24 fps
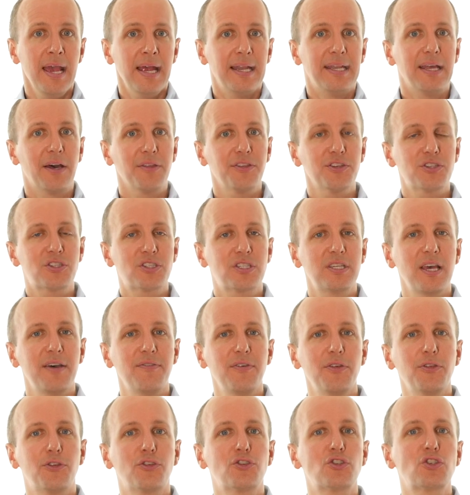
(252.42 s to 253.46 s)
Now, the
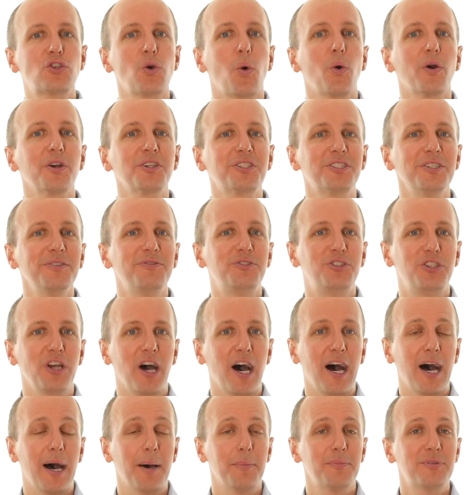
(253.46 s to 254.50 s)
7th source of
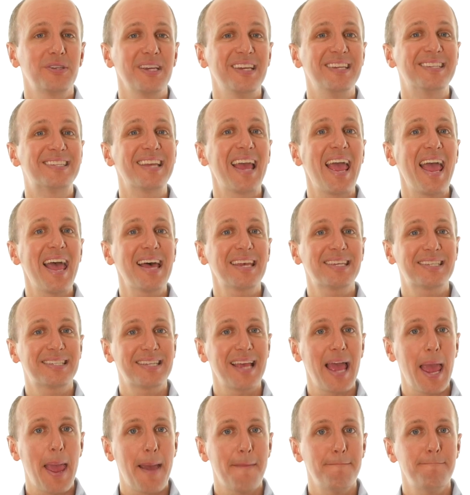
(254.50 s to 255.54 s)
jobs is
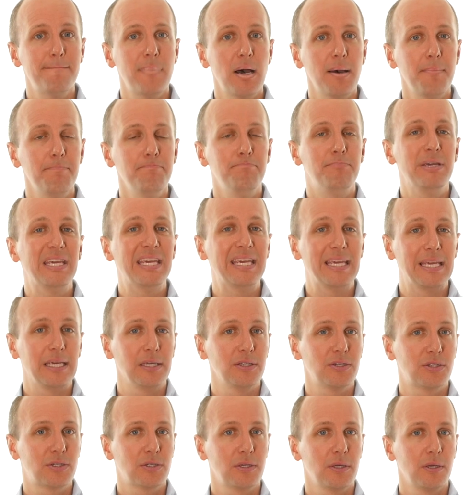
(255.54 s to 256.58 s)

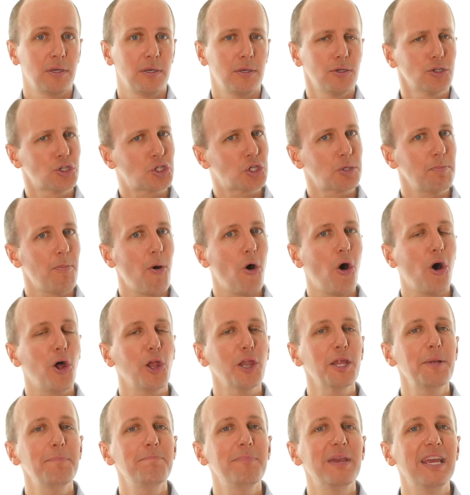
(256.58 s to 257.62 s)
SMBs.
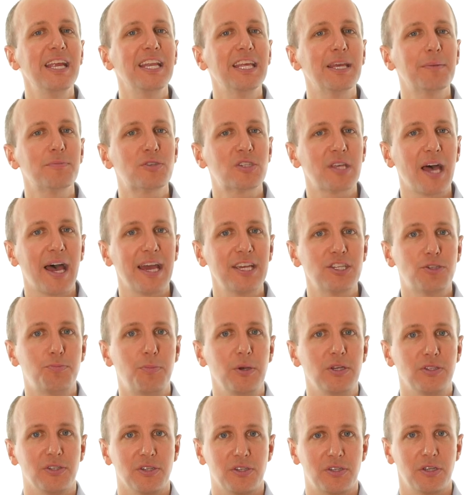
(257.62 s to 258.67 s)
Small and medium-sized
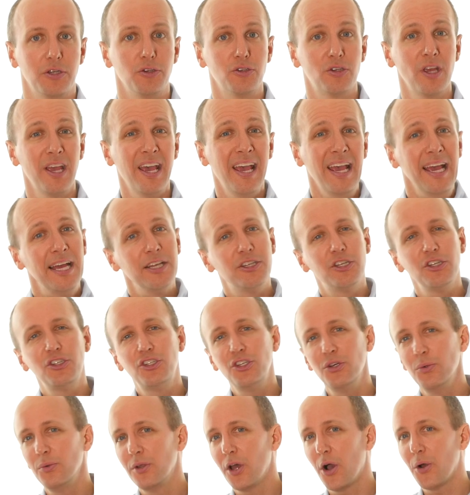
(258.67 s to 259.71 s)
businesses.
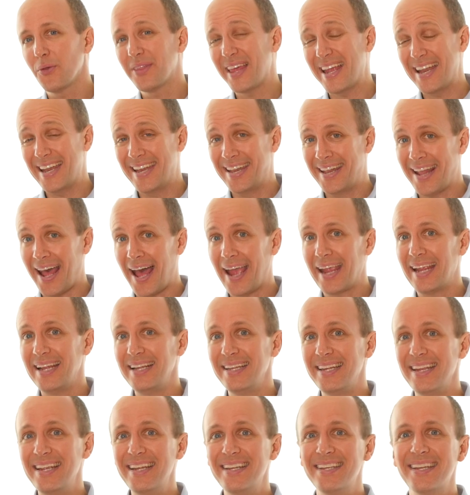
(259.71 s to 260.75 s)
Did you know that
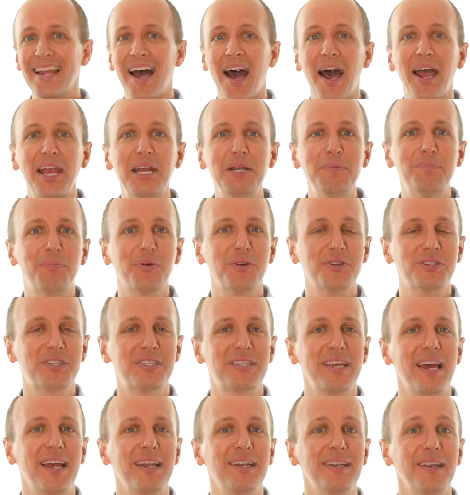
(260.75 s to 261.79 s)

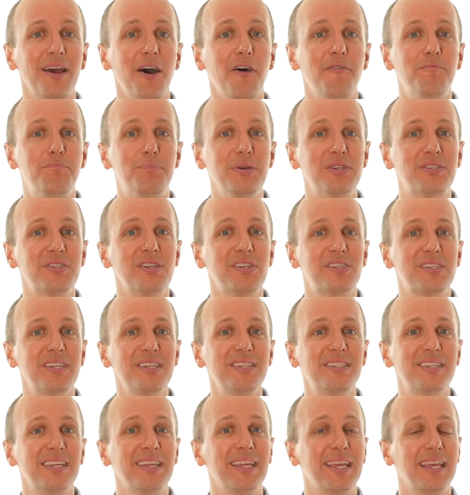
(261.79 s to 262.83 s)
99% of
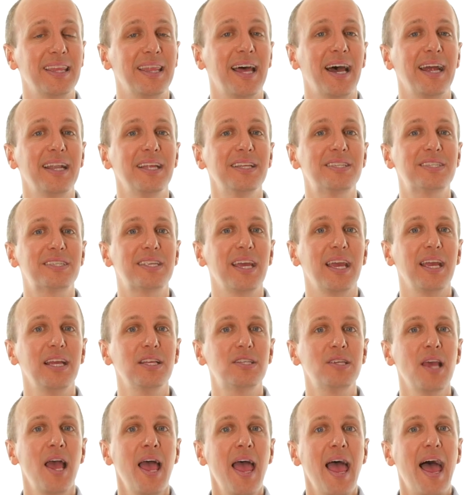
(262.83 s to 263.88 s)
businesses in the United
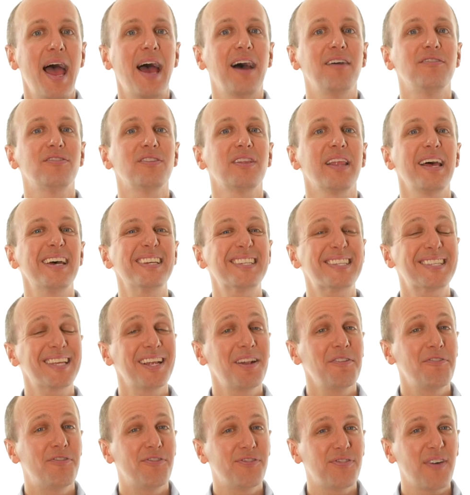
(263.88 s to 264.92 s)
States have less
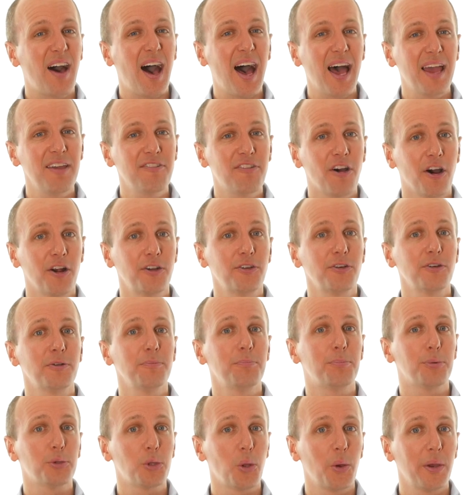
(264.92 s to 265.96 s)
than 500
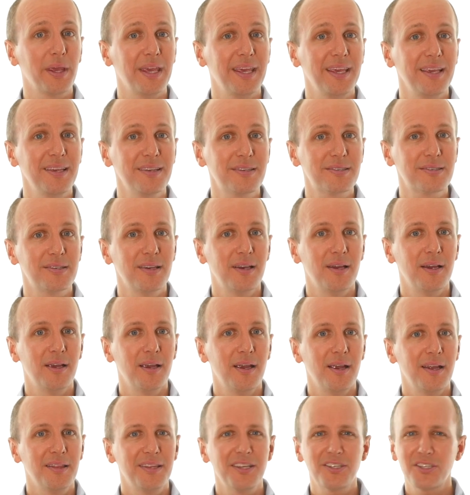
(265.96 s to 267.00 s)
employees?
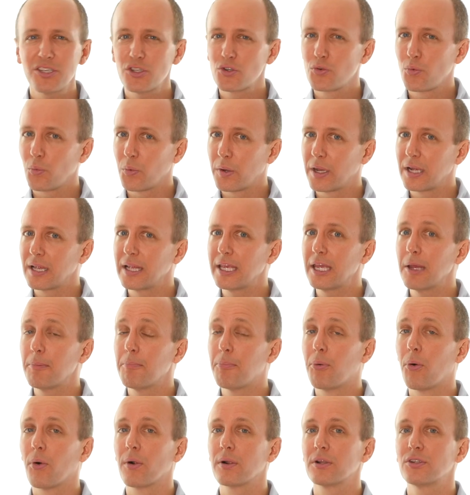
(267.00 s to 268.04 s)
This is really
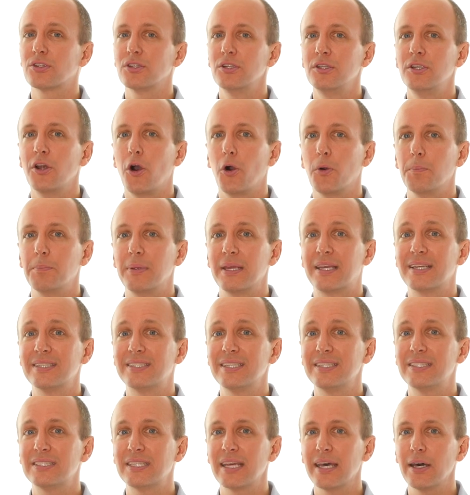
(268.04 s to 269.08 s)
important to note
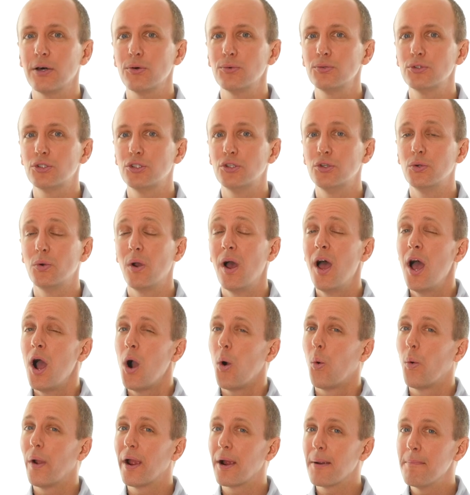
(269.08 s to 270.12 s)
because it tells you
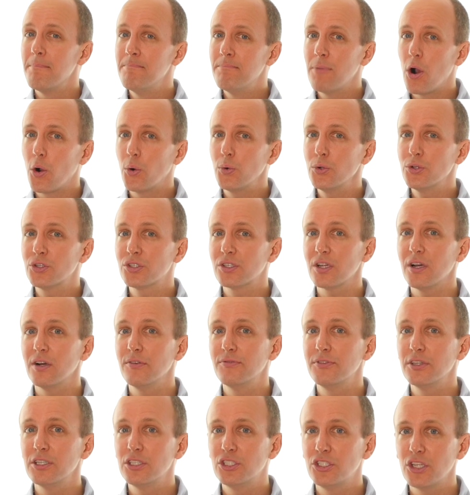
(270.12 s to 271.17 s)
where most
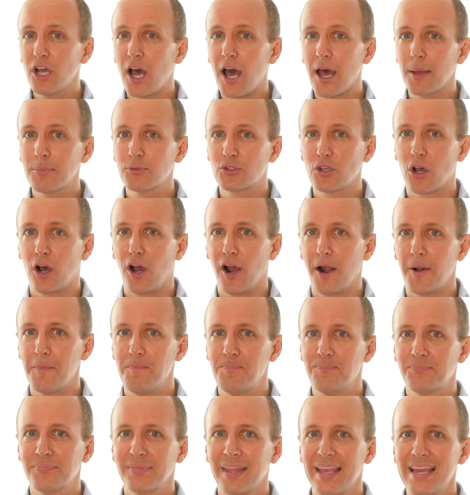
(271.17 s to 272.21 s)
of the jobs are.
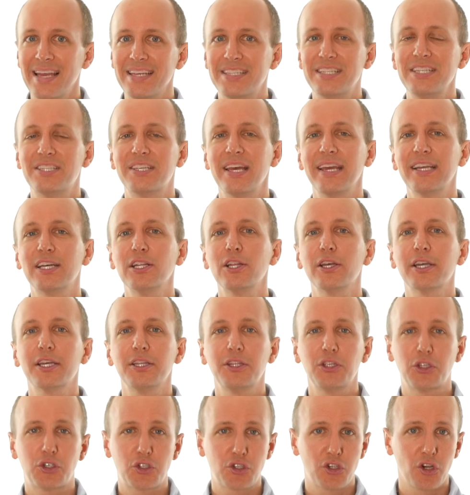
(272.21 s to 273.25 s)
See, take a look at
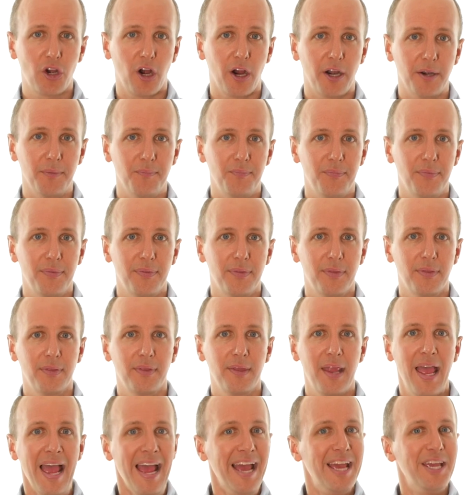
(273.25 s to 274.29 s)
this chart.
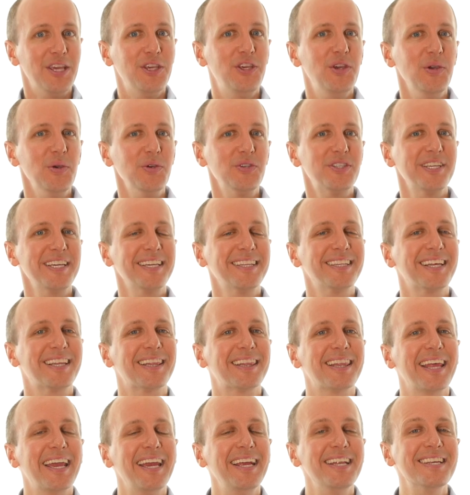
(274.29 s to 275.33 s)
Using the
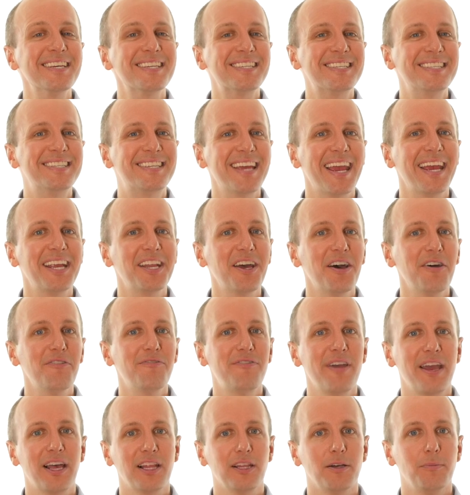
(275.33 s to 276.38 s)
latest data
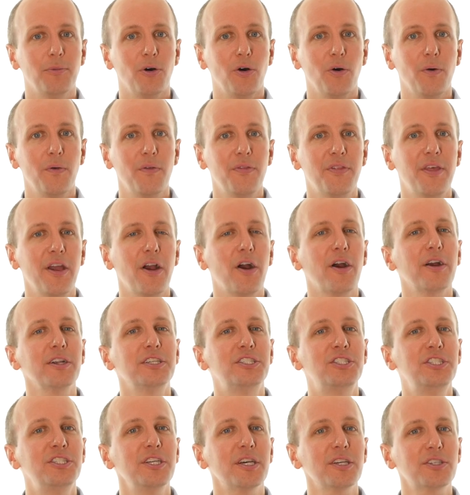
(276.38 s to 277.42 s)
available, there are
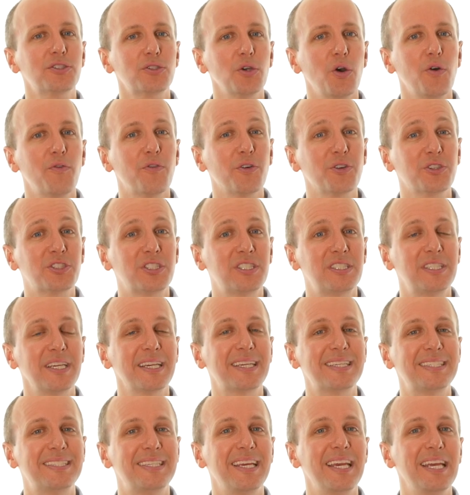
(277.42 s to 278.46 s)
just over
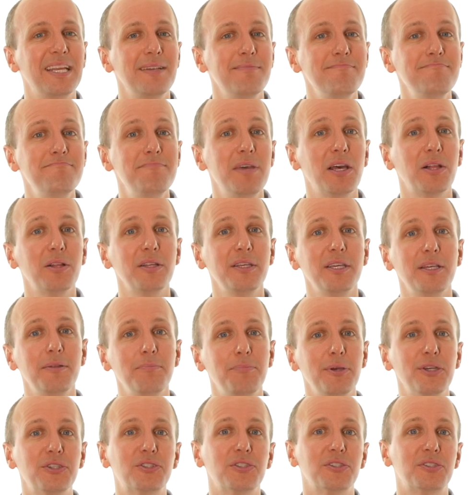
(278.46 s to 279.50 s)
16
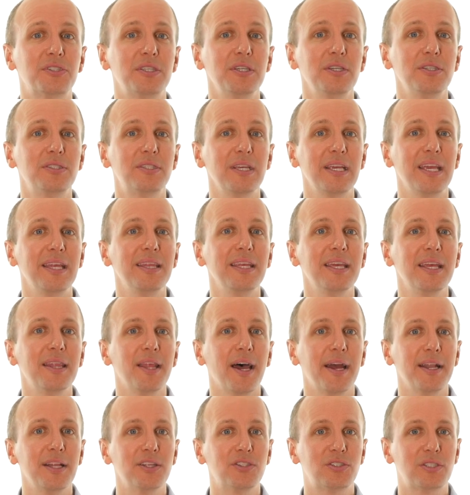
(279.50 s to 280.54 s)
million businesses in the
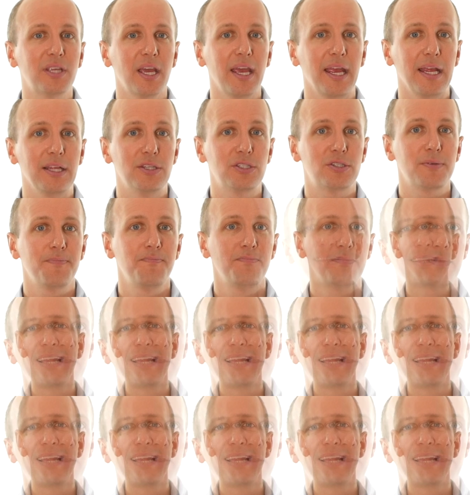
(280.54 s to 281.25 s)
United States.